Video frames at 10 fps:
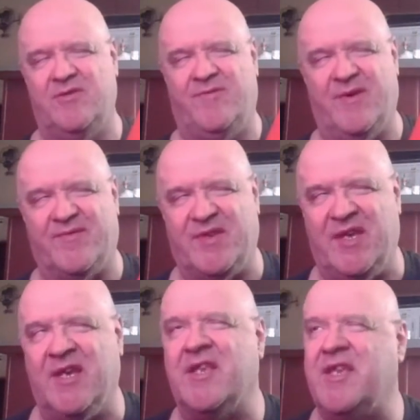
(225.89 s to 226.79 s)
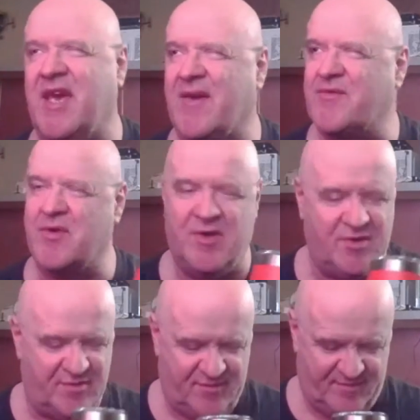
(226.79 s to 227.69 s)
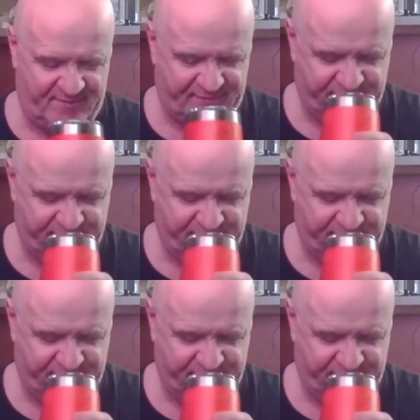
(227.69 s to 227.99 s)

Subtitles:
2:15 in the afternoon.